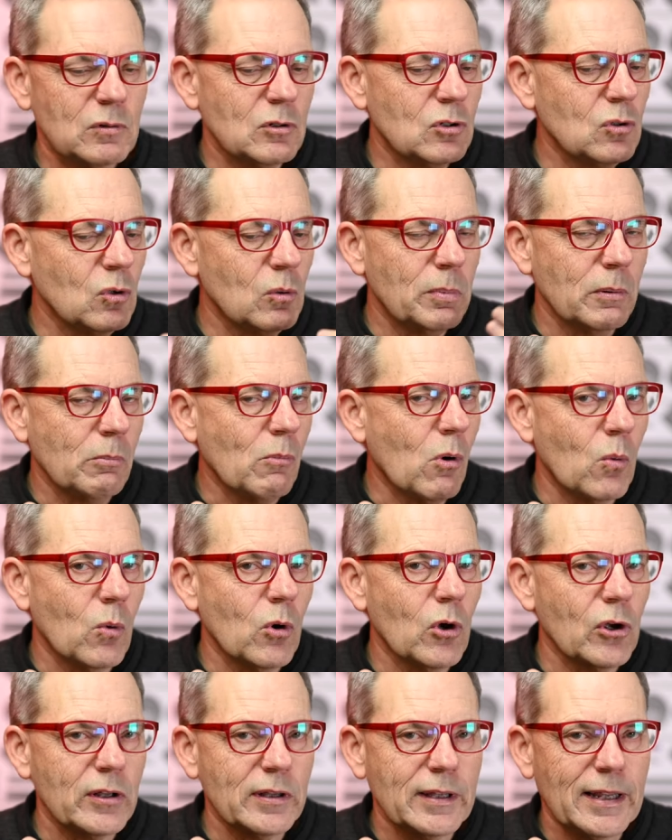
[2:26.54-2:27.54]
do a bit more
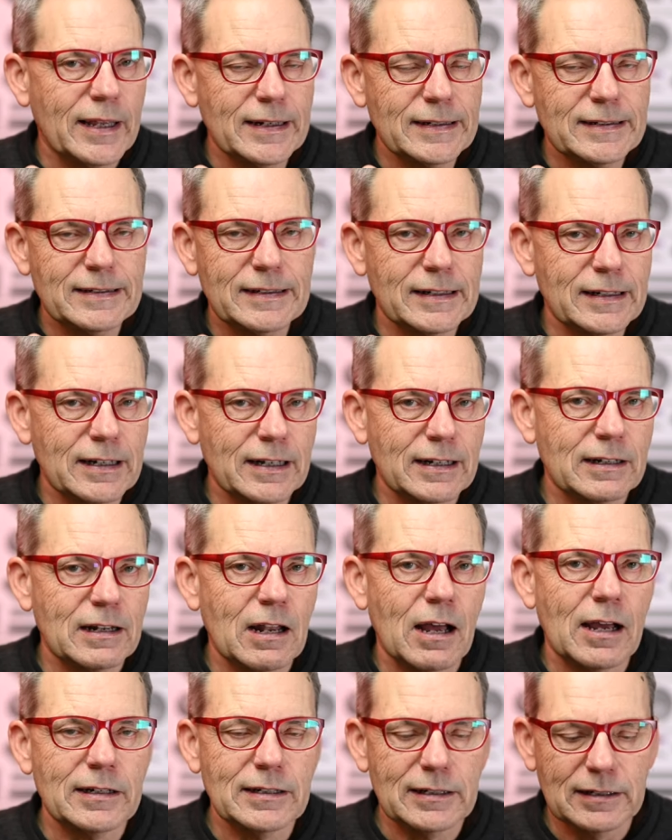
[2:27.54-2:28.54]
work in the editing and
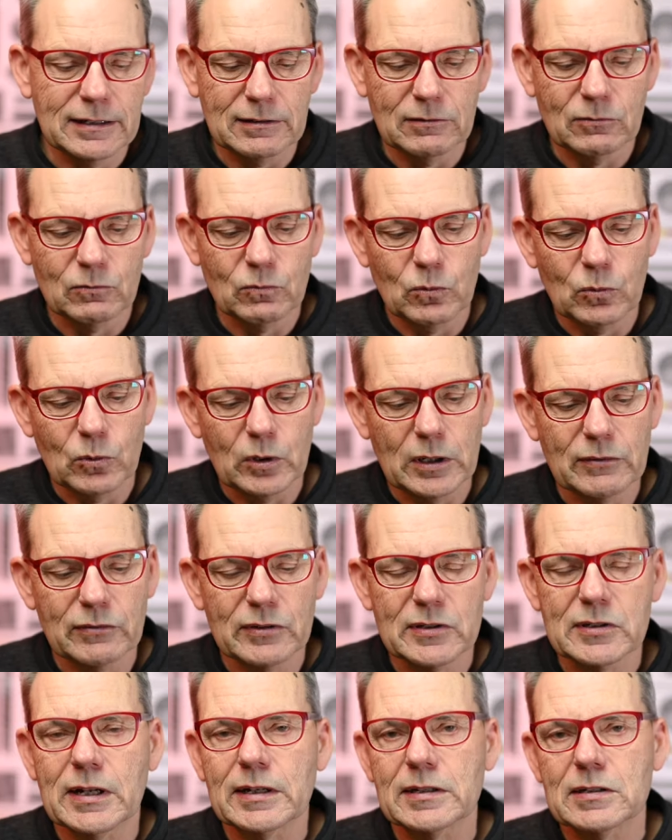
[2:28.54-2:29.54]
lighting and
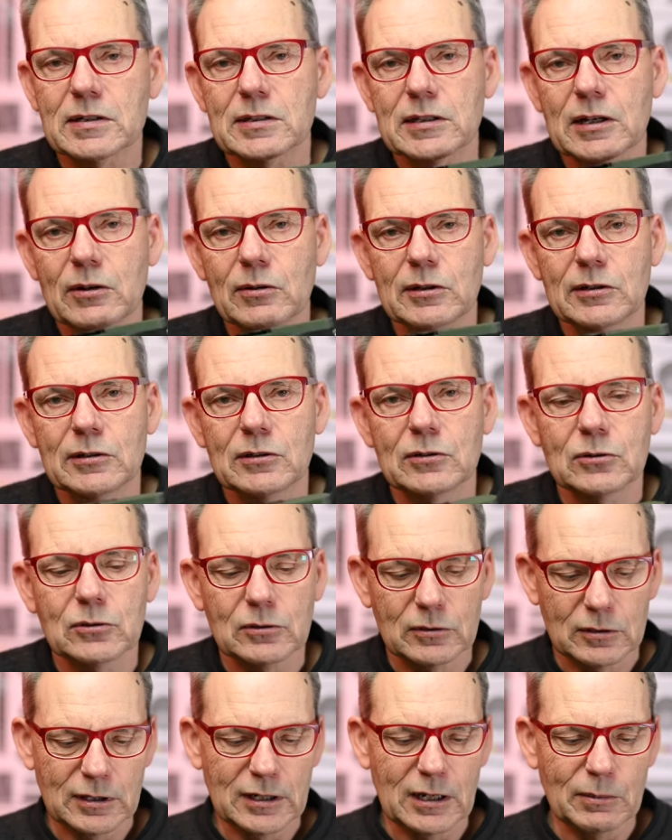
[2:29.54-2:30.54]
whatever's necessary to
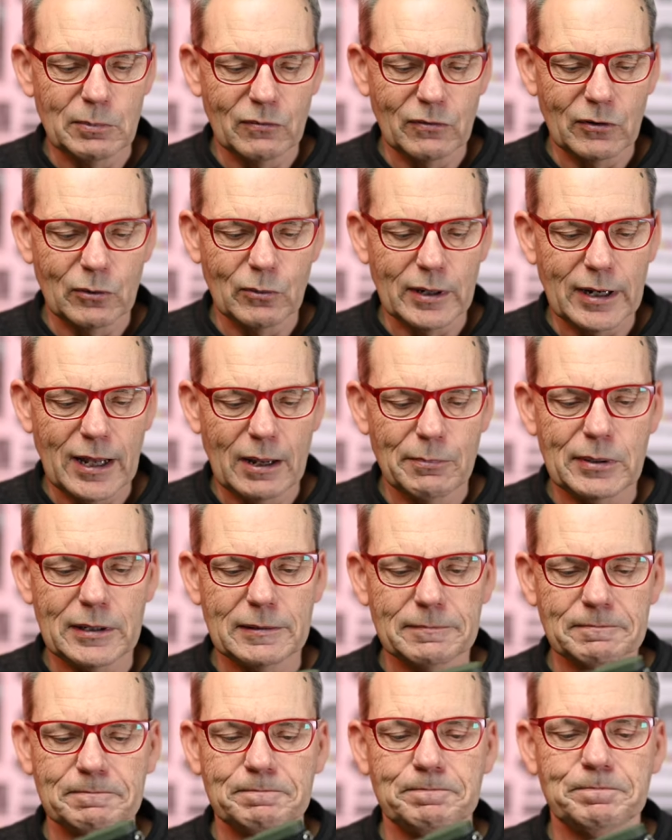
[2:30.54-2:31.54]
keep everyone happy.
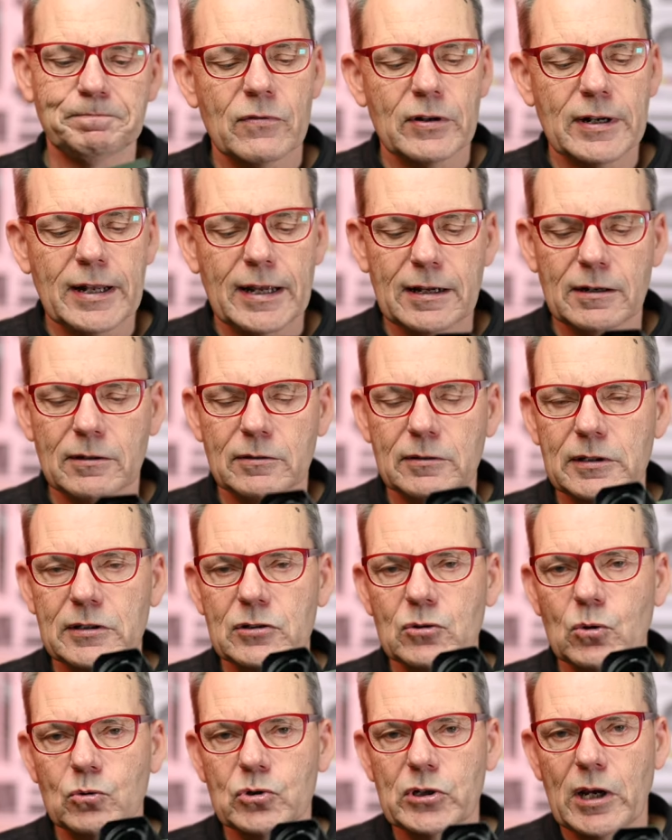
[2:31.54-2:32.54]
For now,
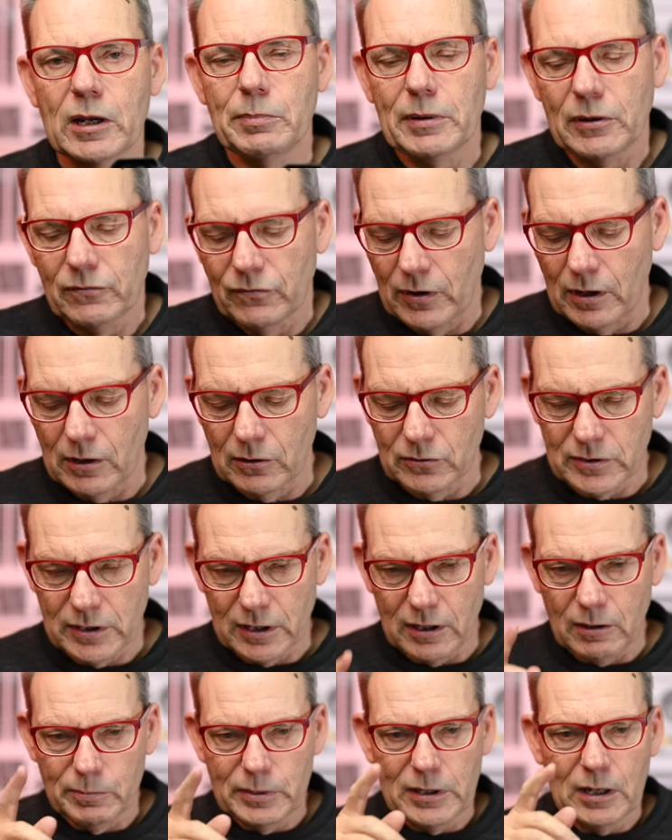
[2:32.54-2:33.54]
it's all JPEG files, and
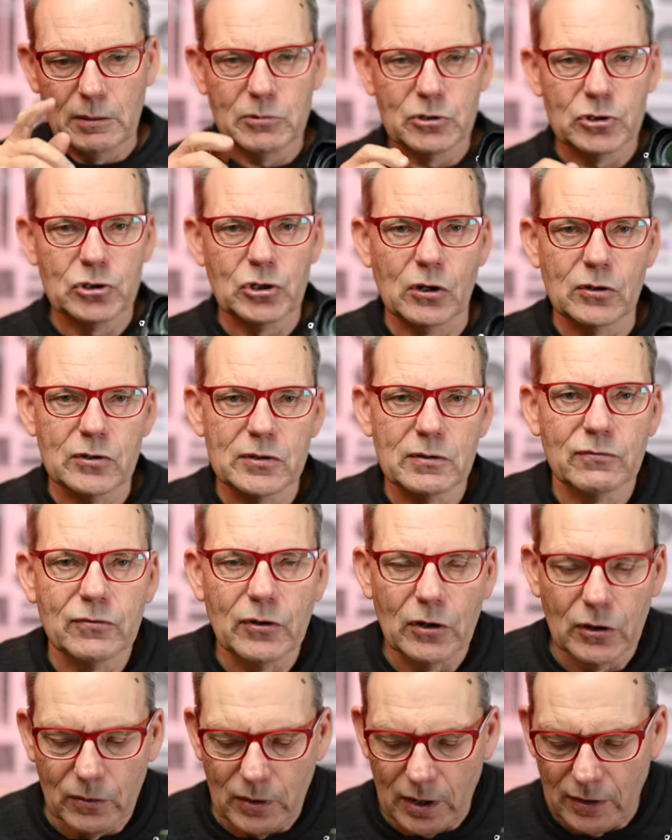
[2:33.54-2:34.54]
I'll be able to show some
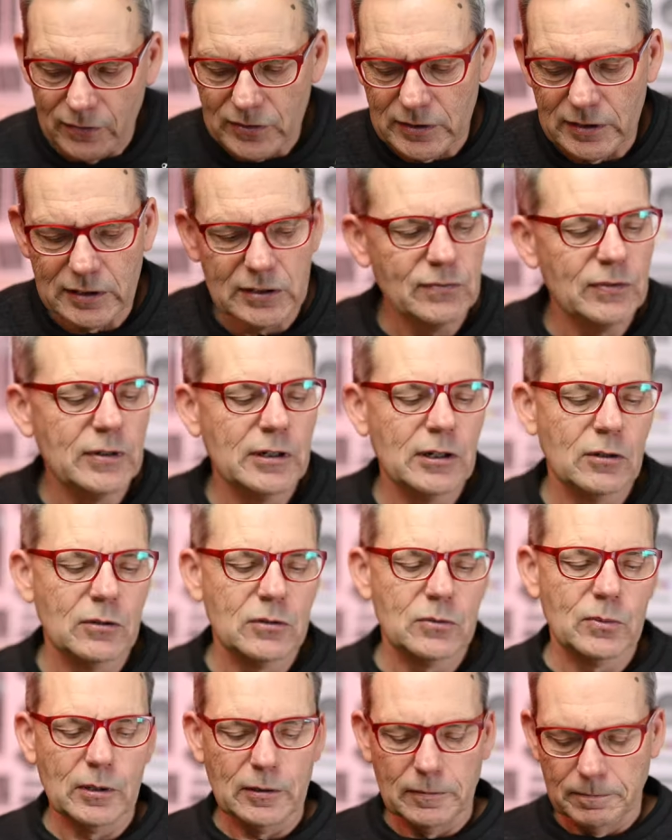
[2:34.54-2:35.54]
photographs in this video
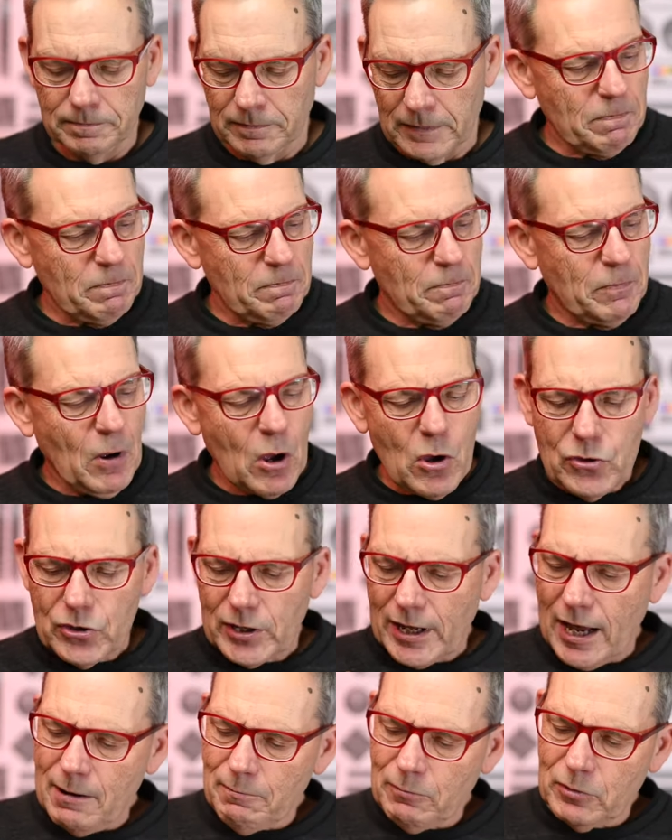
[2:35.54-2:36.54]
as well. Both
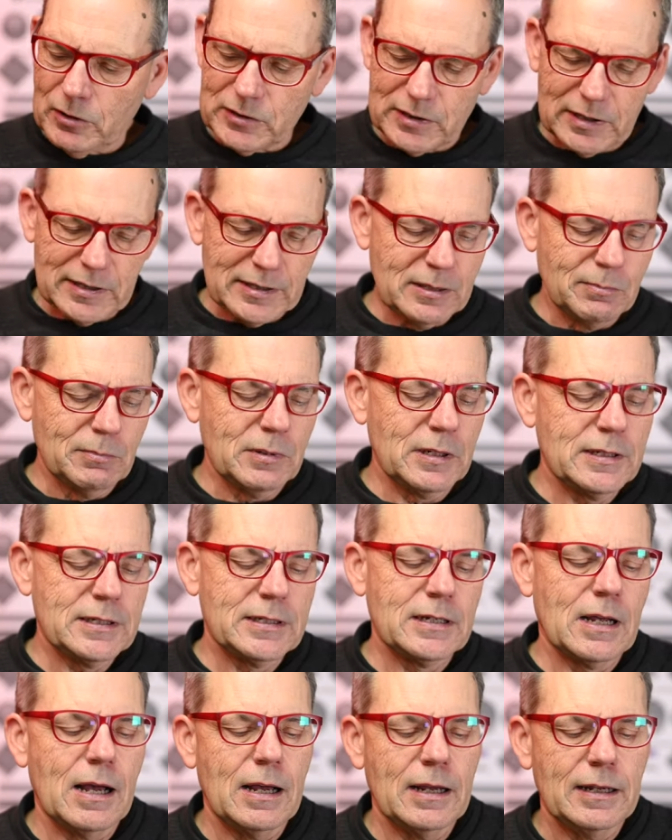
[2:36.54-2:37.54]
cameras are similar
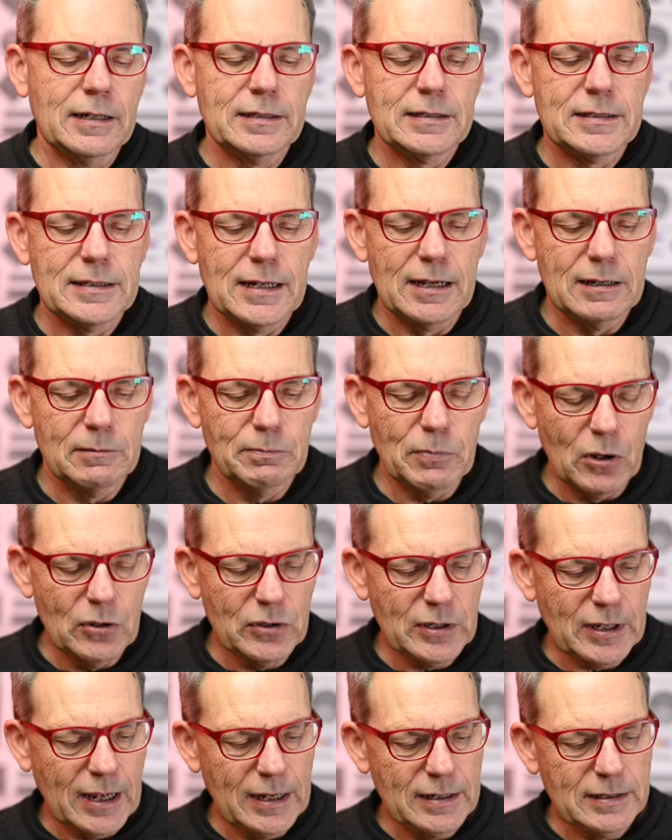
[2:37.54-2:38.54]
size. Now, in
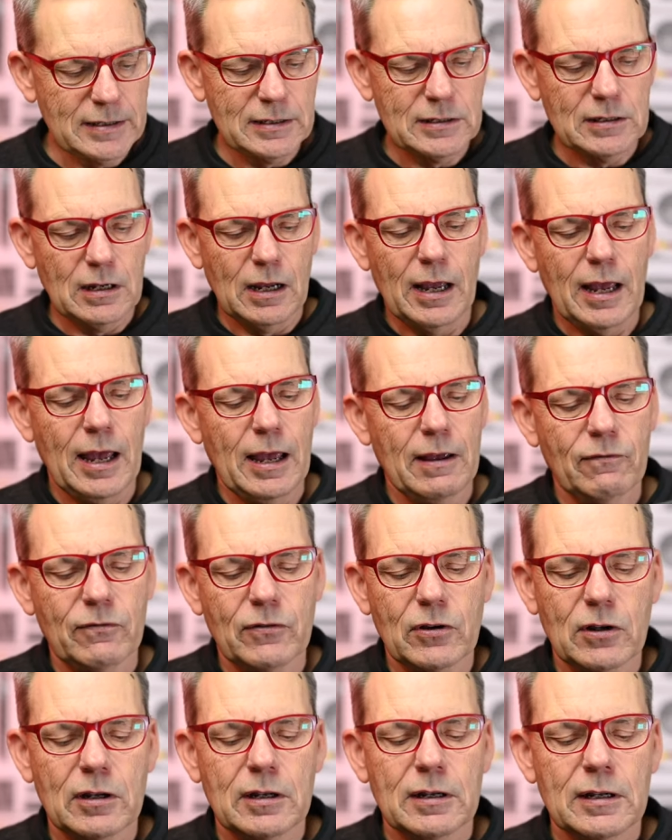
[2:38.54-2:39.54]
both cases, I have
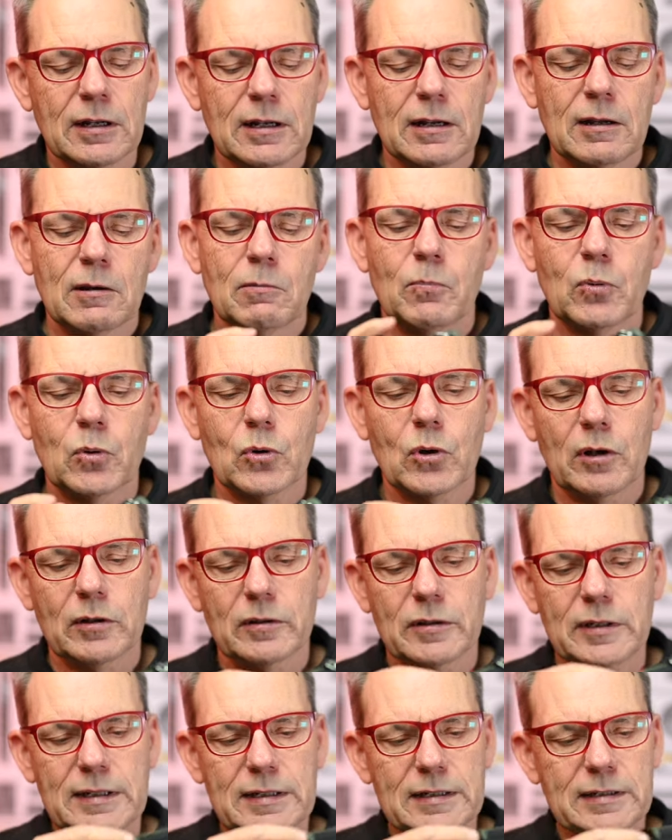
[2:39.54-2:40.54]
put
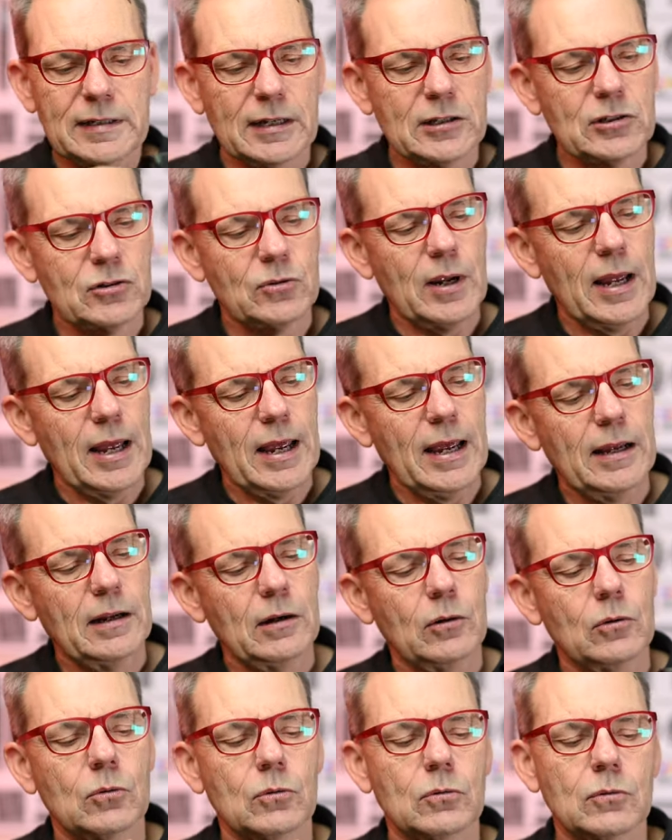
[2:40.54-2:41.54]
on these extra
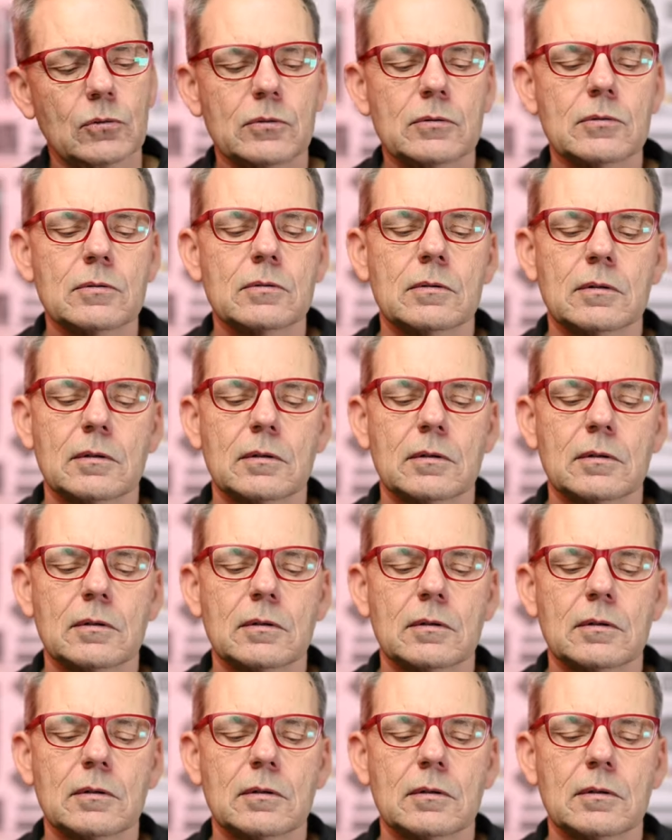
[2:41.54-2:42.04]
handles.